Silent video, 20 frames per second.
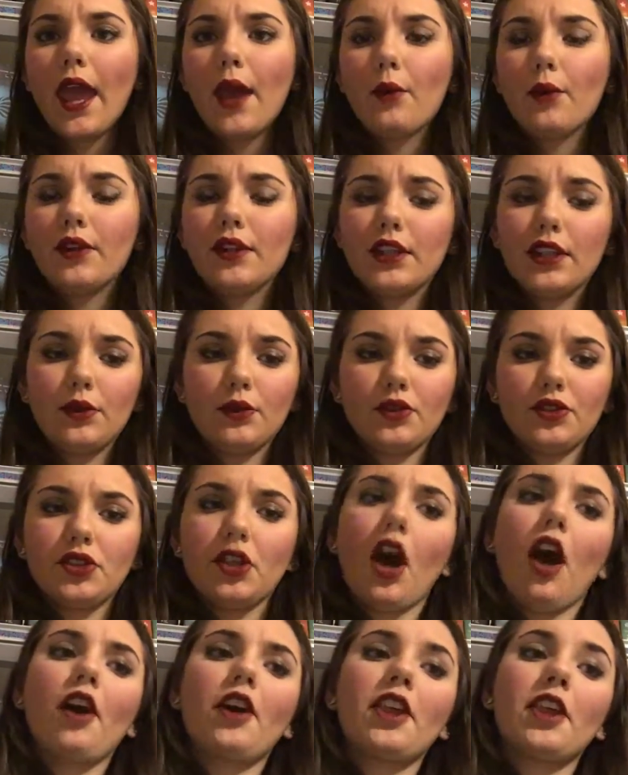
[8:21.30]
when he was
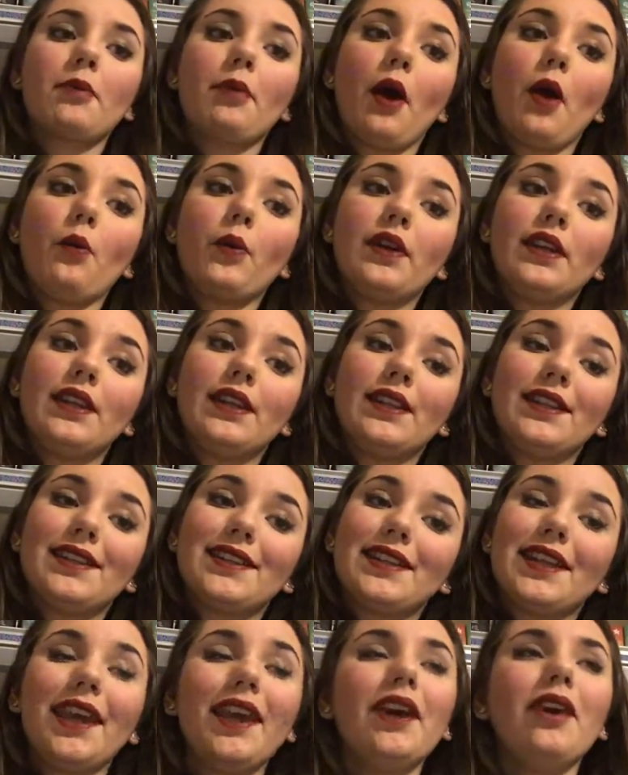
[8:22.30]
talking about when he
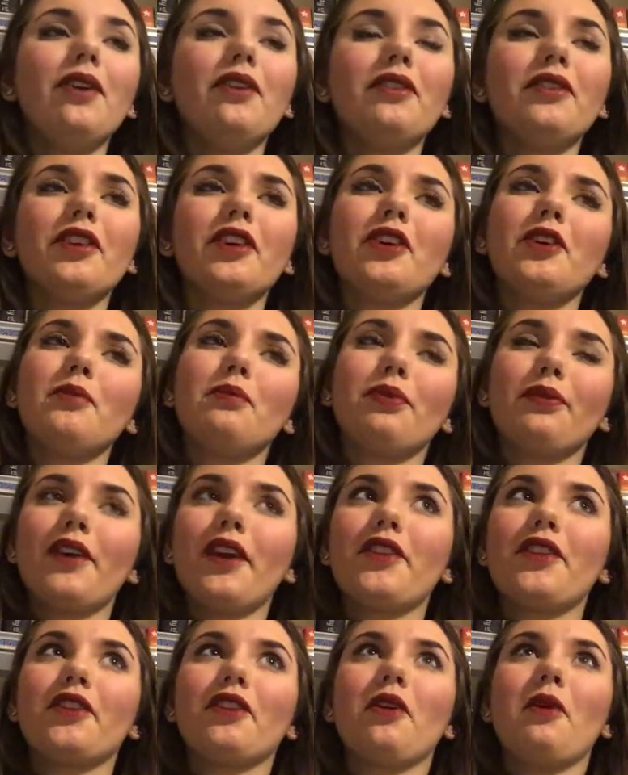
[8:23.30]
killed a
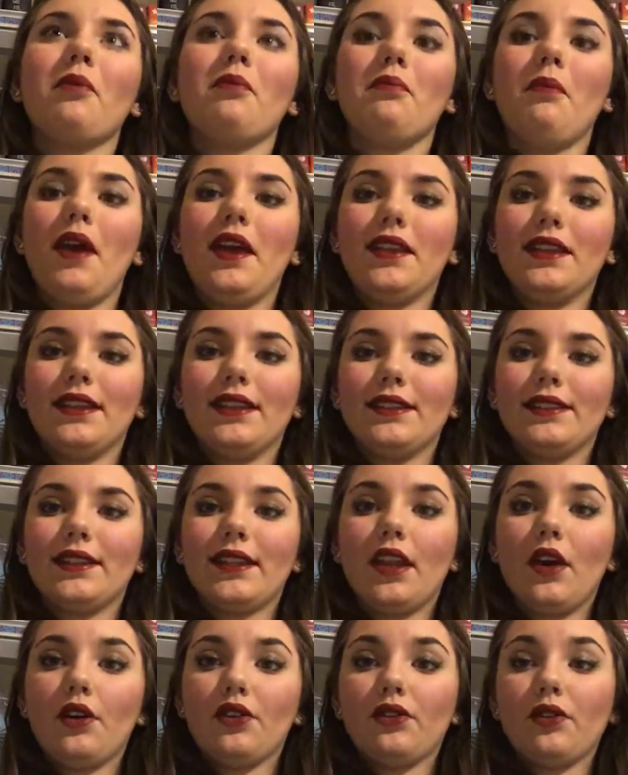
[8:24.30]
brother, Medius,
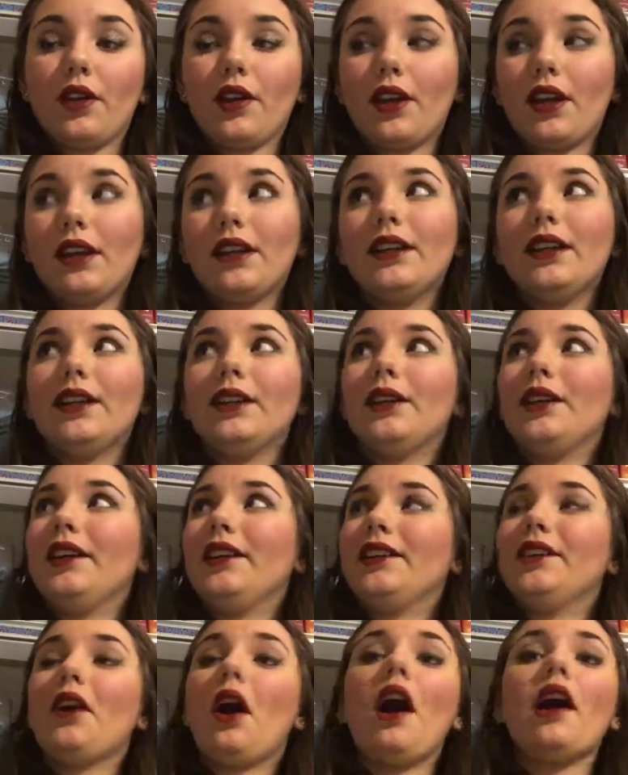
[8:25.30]
and I was like,
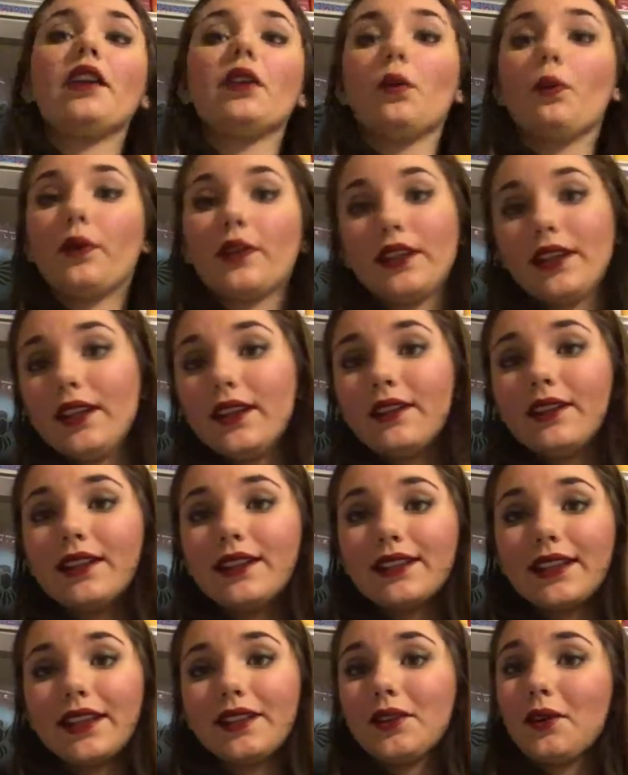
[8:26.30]
I don't want to hear
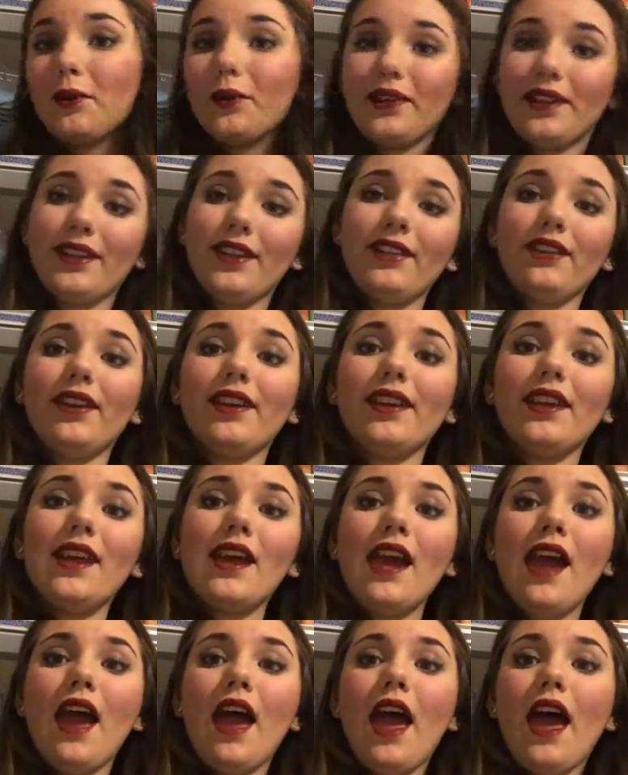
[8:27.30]
this, I don't want to hear it.
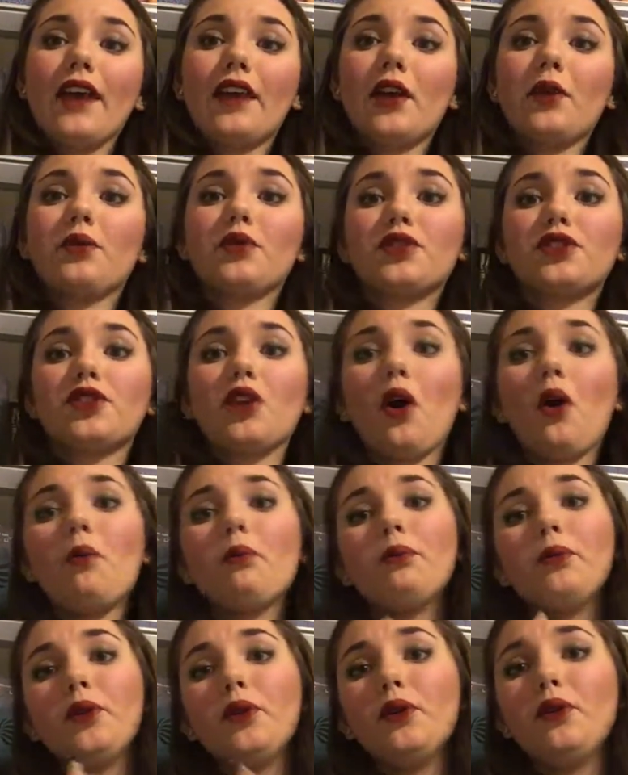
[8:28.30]
And I was
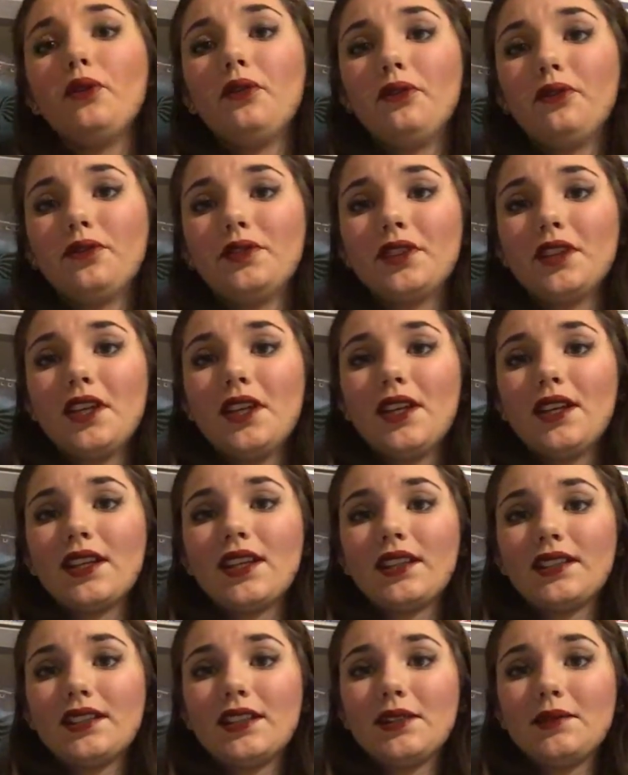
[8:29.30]
so moved
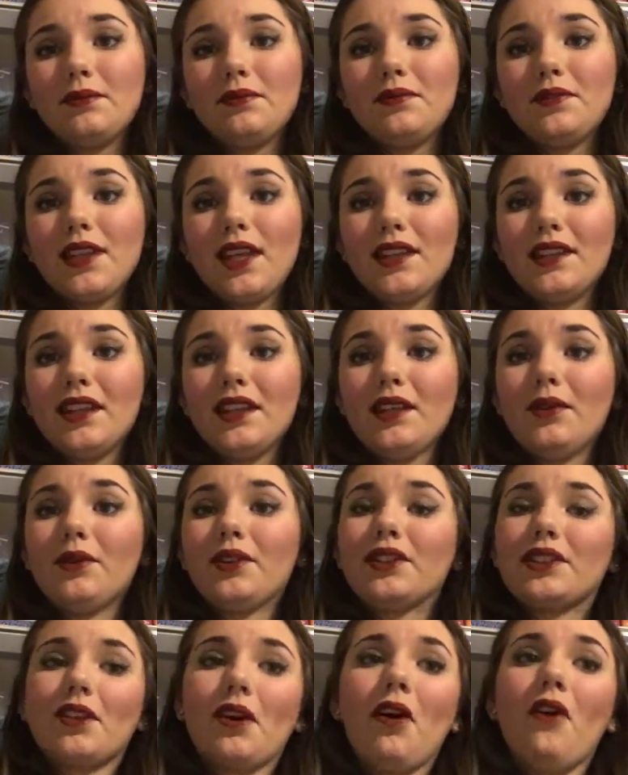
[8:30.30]
because he said that it
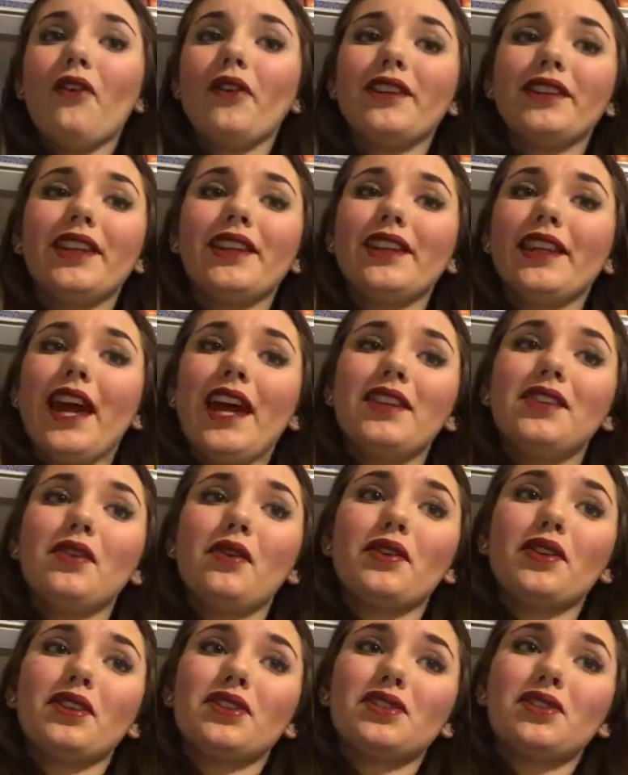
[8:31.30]
was the only, he had
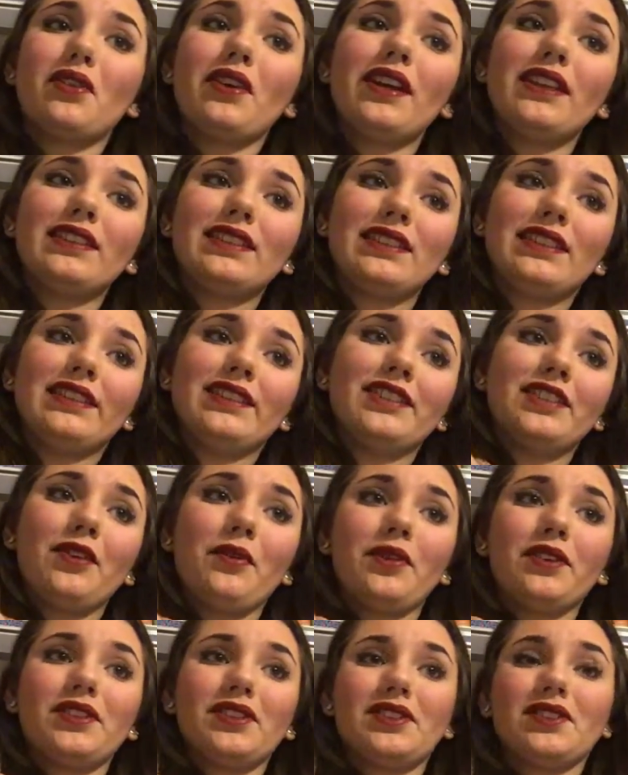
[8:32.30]
no other choice and he didn't
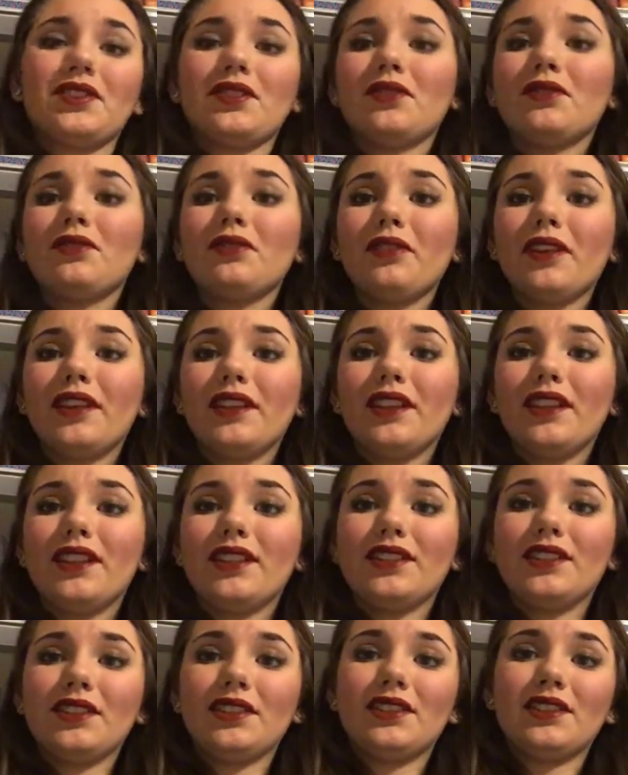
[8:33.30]
know what to do, and he